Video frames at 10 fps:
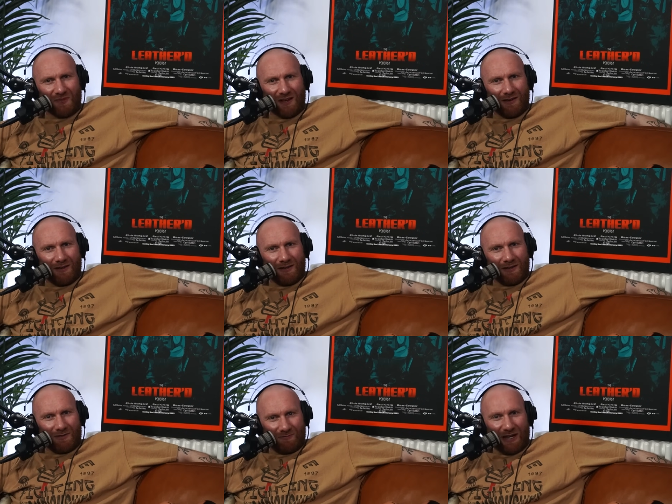Mind
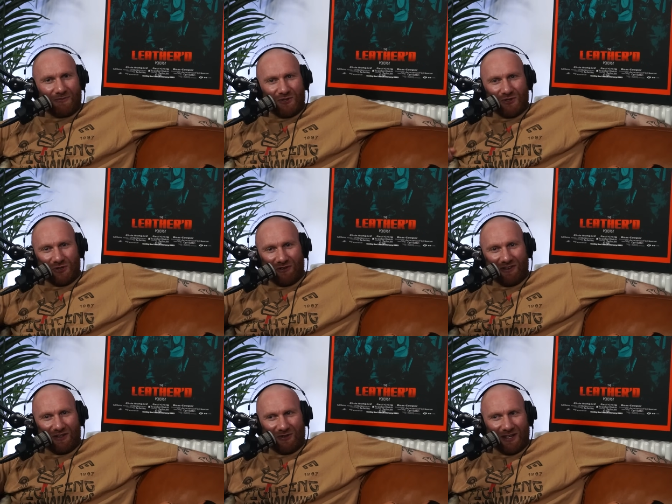when you took the
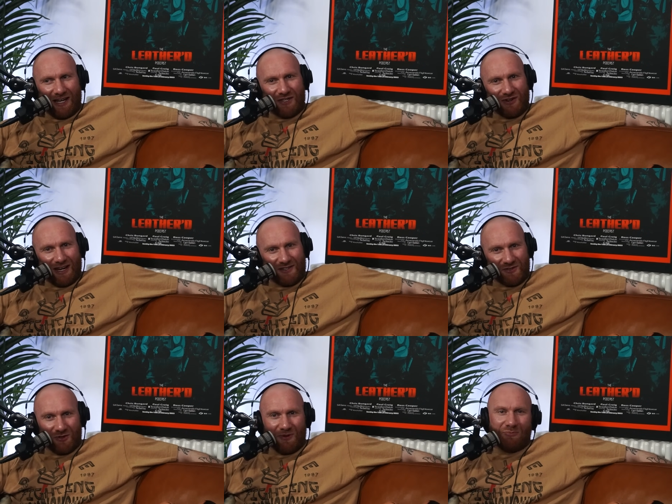video of the ice rink and
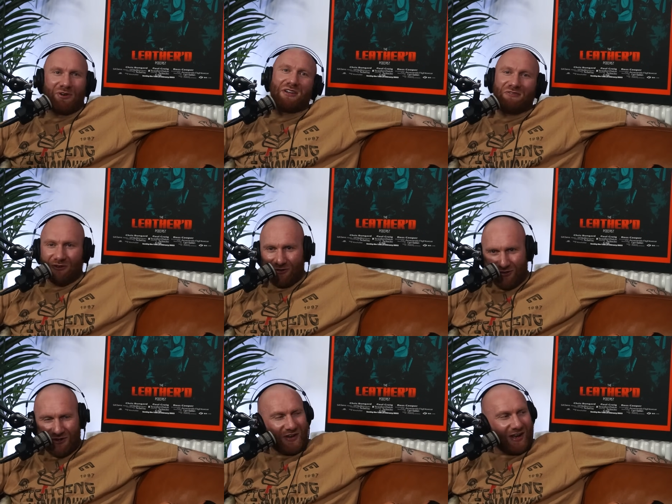saw the wee boy falling down and